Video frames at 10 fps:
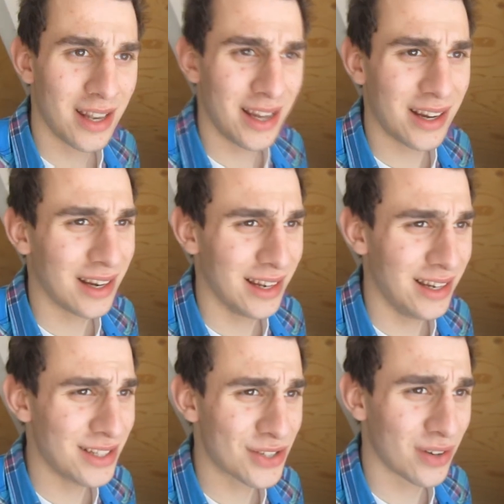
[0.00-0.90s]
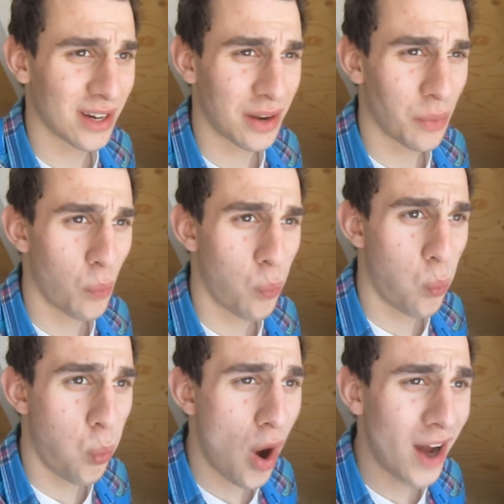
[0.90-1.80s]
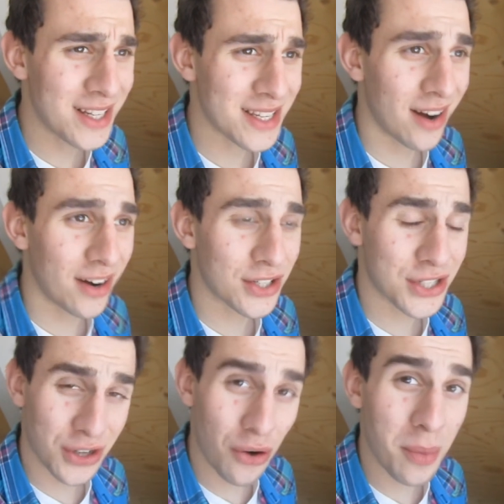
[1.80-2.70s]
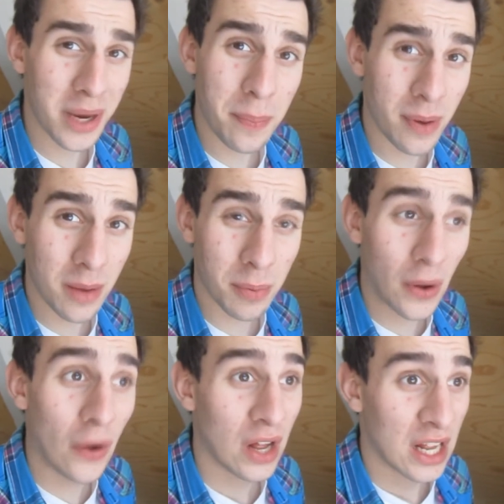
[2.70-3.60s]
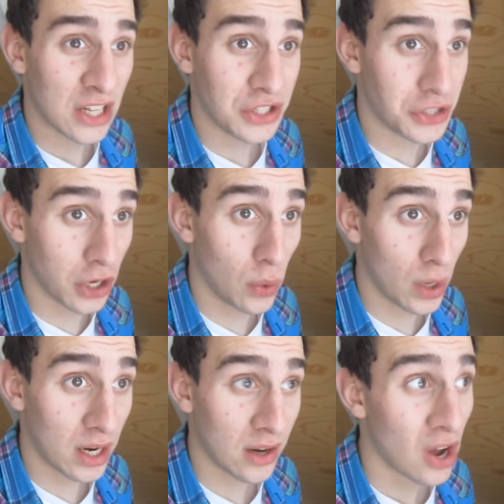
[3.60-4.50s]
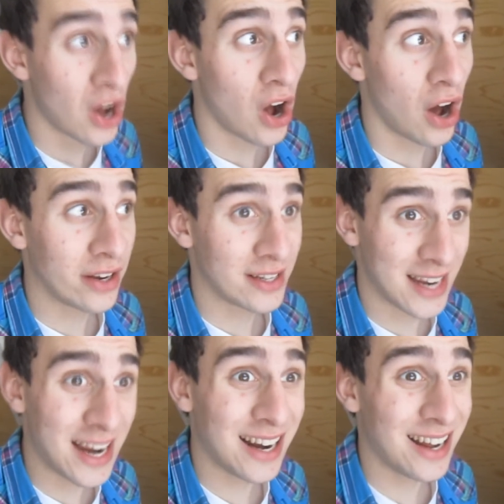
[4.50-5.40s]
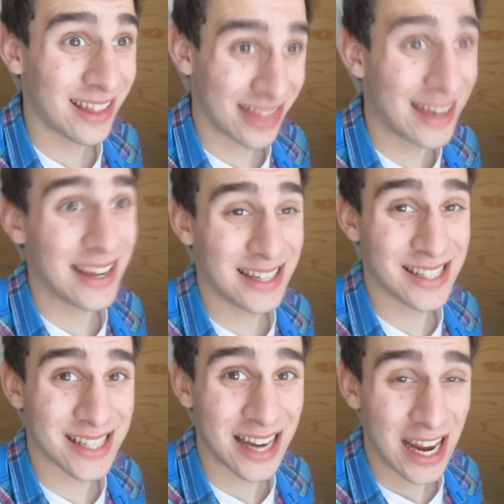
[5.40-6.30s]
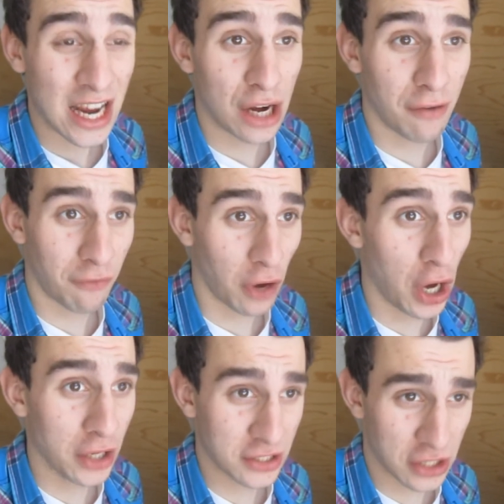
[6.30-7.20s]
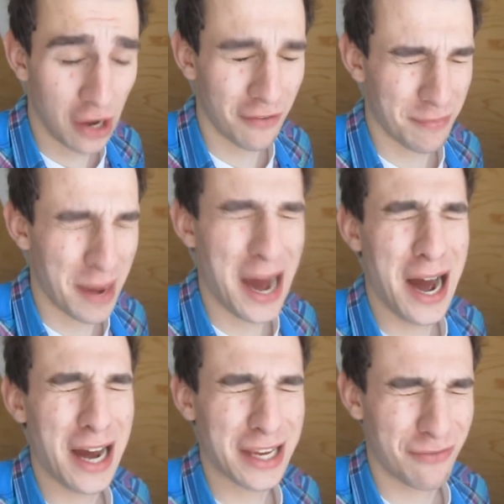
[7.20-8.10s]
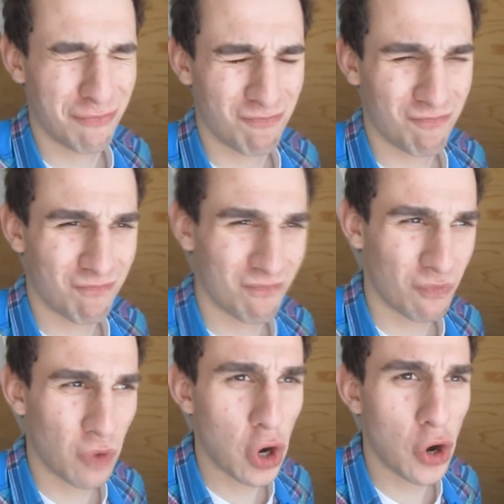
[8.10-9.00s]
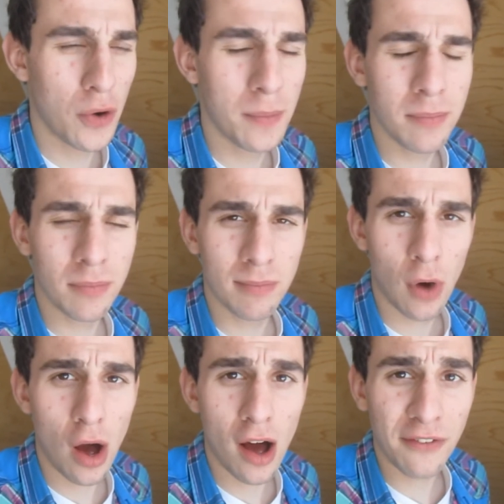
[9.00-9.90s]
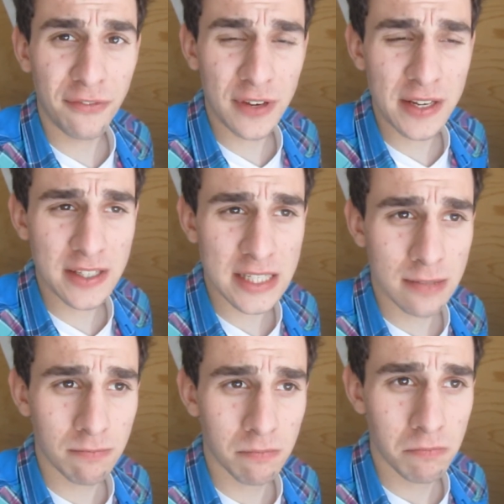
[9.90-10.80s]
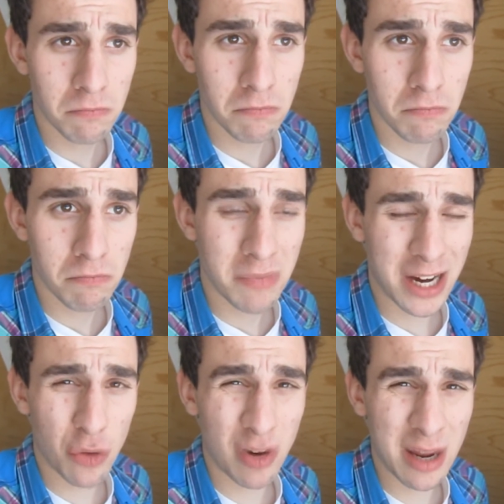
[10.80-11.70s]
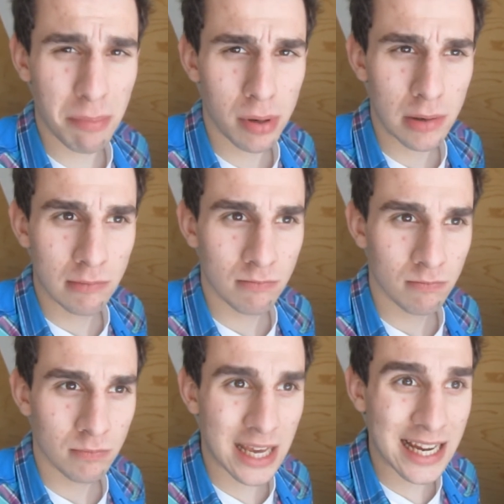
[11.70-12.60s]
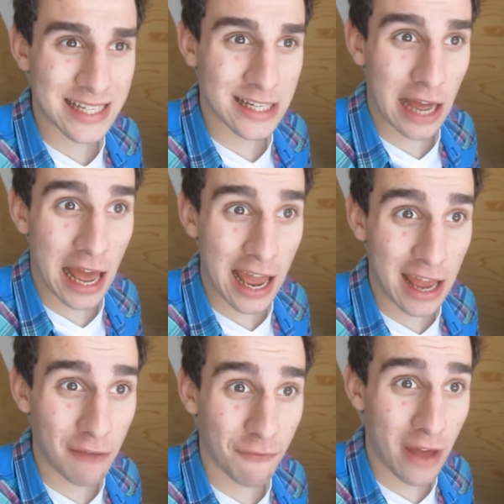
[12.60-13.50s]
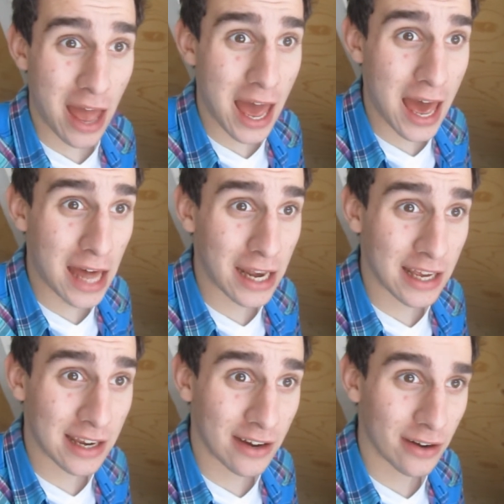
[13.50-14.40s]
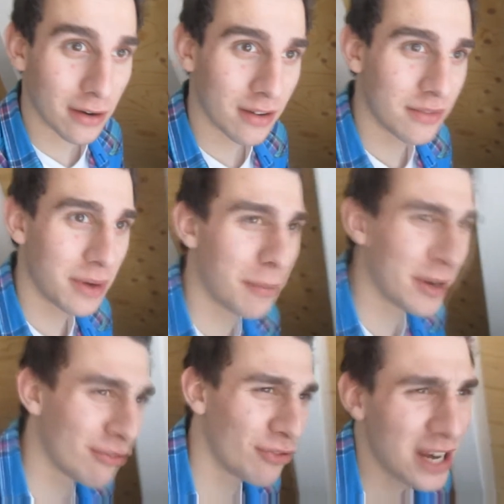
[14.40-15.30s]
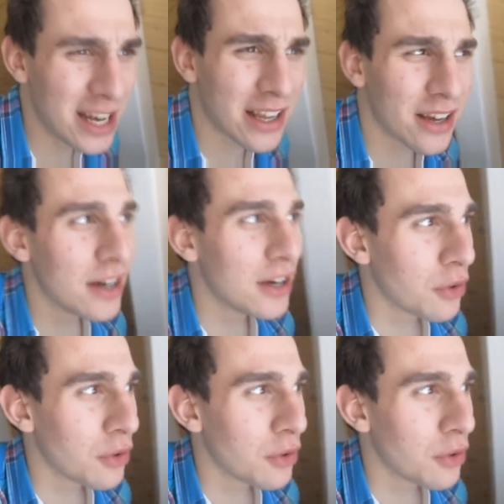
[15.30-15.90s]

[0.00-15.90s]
Like, literally, what are so many people doing on a day like this in front of my room, office, my crib? Get the F out of here! I mean, really?